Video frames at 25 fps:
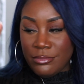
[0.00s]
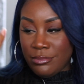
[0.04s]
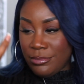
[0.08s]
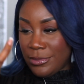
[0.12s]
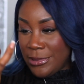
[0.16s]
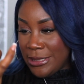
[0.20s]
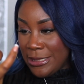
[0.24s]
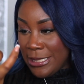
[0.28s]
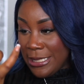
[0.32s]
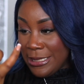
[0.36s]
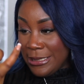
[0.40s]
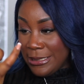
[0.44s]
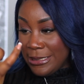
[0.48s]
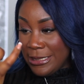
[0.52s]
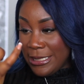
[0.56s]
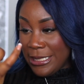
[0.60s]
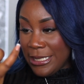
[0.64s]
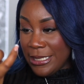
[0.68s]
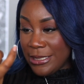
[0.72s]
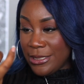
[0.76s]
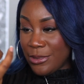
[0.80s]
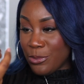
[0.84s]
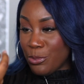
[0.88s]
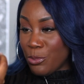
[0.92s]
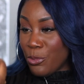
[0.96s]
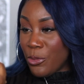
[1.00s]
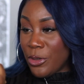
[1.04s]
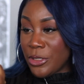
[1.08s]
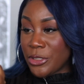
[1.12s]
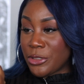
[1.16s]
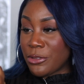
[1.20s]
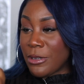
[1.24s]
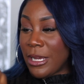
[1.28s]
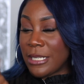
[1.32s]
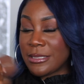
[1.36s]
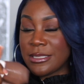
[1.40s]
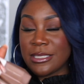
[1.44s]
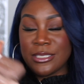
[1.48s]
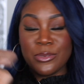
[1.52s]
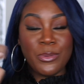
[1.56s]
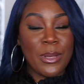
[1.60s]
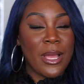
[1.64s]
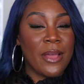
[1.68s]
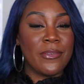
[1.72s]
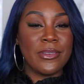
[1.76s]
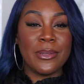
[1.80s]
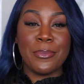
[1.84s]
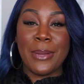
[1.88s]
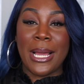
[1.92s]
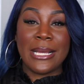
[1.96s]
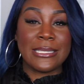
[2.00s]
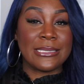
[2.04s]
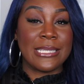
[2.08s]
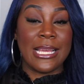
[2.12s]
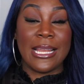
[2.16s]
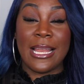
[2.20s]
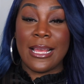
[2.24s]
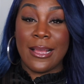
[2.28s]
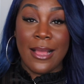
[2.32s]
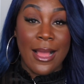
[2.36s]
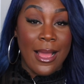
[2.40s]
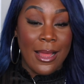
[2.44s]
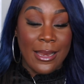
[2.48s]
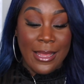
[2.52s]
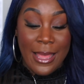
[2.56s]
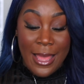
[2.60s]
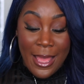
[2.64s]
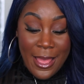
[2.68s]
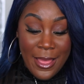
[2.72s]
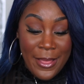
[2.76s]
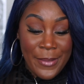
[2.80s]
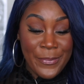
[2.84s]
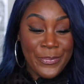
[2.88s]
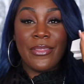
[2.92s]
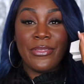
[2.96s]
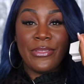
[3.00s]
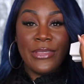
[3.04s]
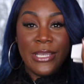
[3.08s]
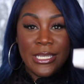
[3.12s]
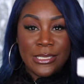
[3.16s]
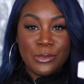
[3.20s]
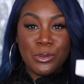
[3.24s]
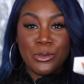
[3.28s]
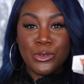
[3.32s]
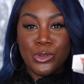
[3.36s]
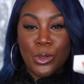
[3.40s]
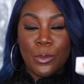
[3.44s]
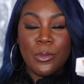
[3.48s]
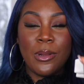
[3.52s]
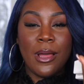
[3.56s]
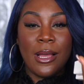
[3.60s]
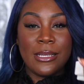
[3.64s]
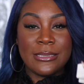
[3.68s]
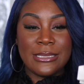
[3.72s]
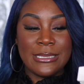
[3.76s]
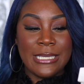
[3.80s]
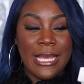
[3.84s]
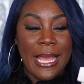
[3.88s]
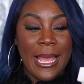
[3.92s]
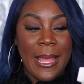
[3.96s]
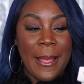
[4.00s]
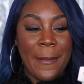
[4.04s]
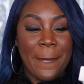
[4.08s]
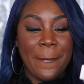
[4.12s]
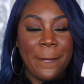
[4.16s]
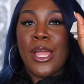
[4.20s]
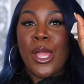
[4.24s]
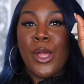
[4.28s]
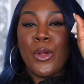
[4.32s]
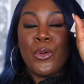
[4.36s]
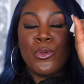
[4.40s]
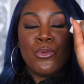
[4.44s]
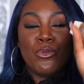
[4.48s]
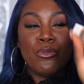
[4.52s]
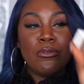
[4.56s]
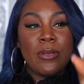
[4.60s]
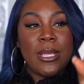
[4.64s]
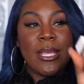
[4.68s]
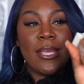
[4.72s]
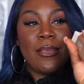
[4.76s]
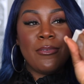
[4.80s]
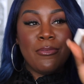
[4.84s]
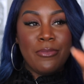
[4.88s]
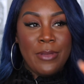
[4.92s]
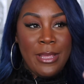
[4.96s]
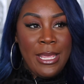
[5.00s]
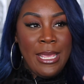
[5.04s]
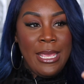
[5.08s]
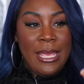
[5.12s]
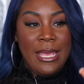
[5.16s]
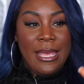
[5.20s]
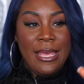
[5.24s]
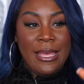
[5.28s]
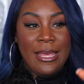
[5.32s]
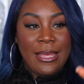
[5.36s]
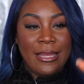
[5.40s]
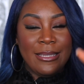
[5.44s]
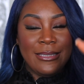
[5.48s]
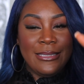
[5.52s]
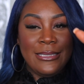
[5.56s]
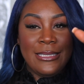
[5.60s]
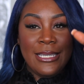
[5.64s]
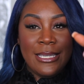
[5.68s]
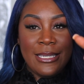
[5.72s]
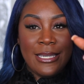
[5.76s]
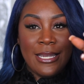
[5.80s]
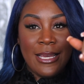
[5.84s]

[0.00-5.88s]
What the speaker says: Tinted Moisturizers, wherever the backside of the car, yeah? These were dropped last year. Riri did